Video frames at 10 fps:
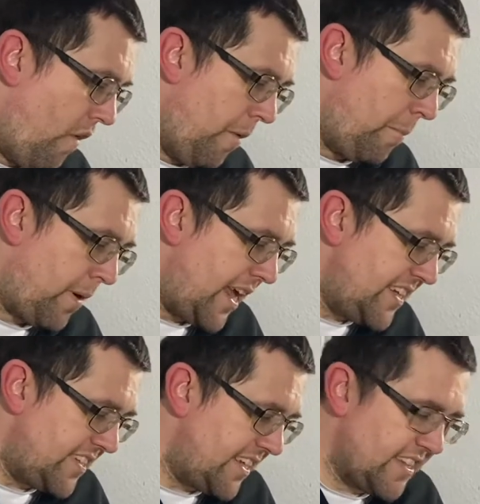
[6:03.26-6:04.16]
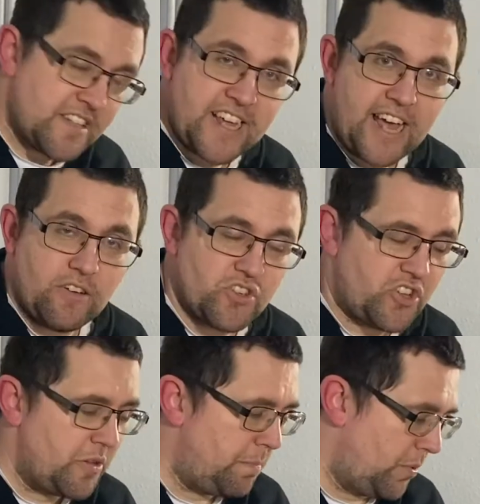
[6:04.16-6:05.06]
Placing the tiles
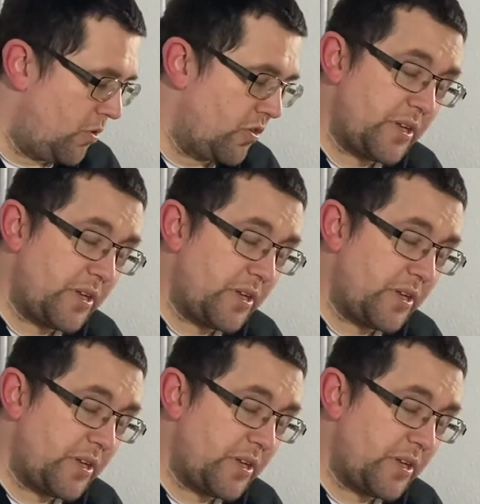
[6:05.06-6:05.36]
on the board